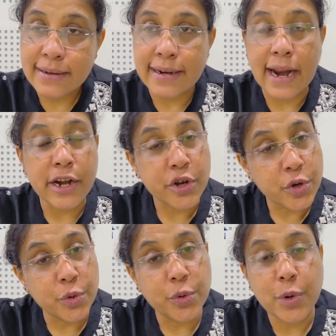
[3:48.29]
tried
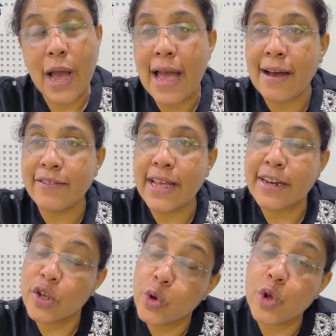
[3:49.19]
to have
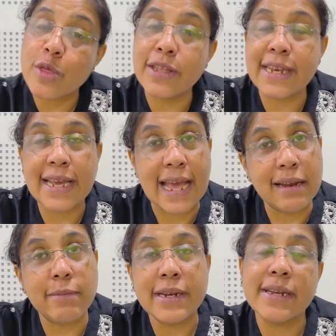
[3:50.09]
that curiosity
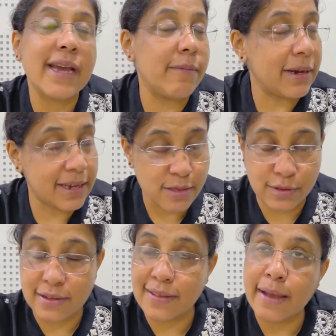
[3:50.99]
element among his
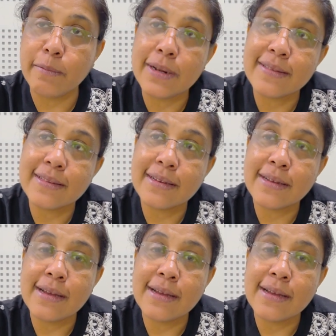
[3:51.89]
disciples.